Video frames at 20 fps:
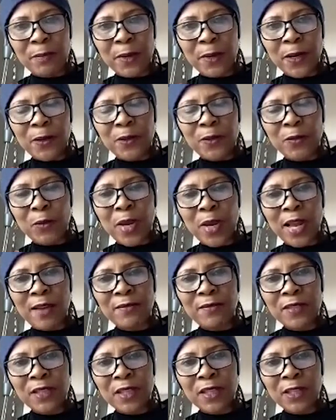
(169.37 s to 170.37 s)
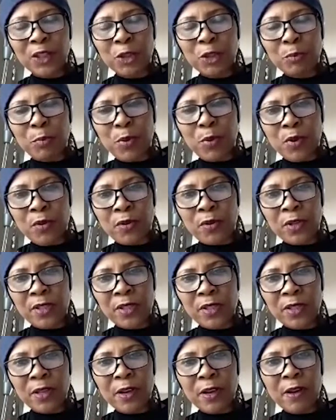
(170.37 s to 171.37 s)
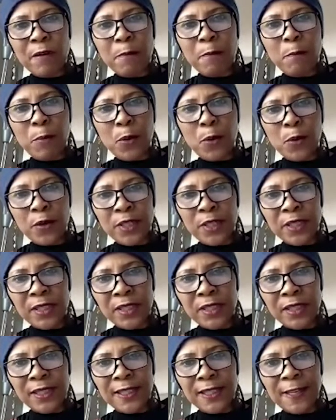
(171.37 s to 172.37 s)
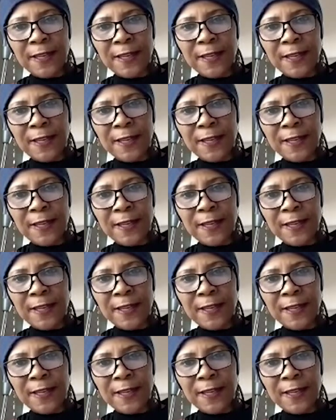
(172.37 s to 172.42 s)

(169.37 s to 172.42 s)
because we have such porous borders.